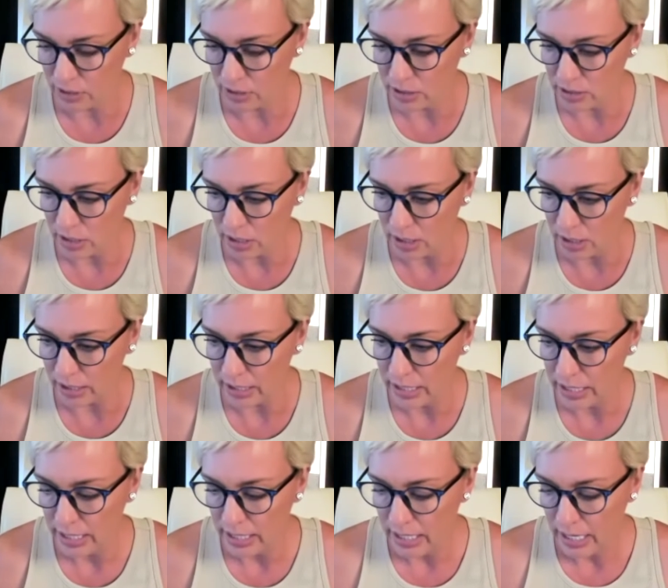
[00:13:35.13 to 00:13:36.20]
our dog.
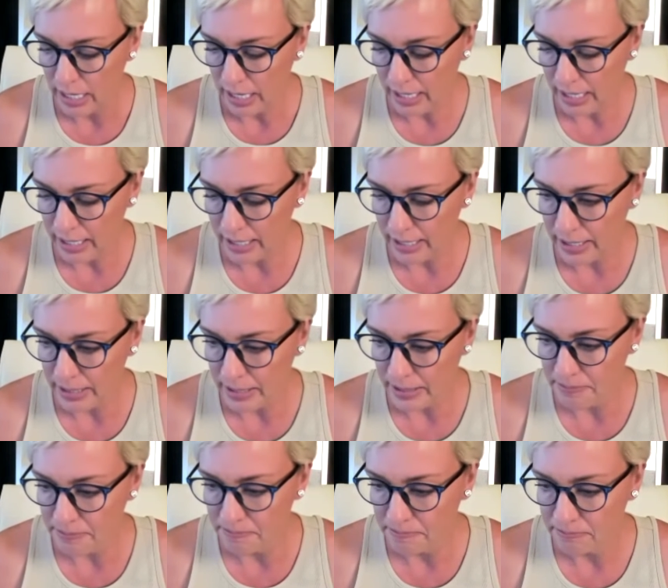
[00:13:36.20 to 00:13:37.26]

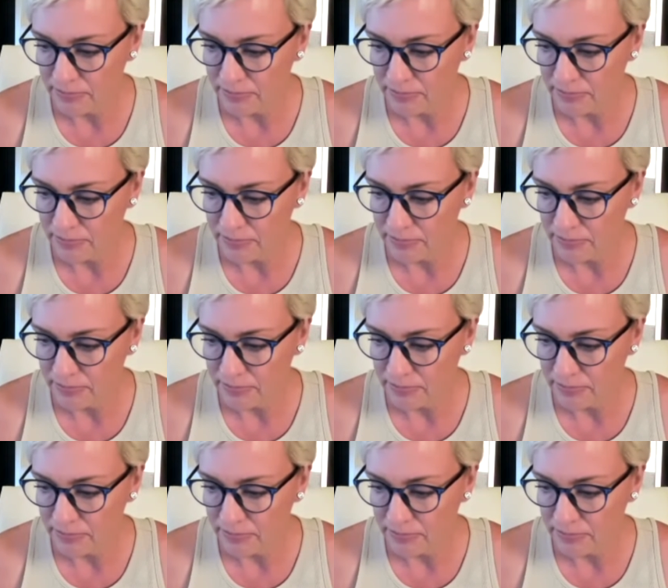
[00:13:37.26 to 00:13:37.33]
Um,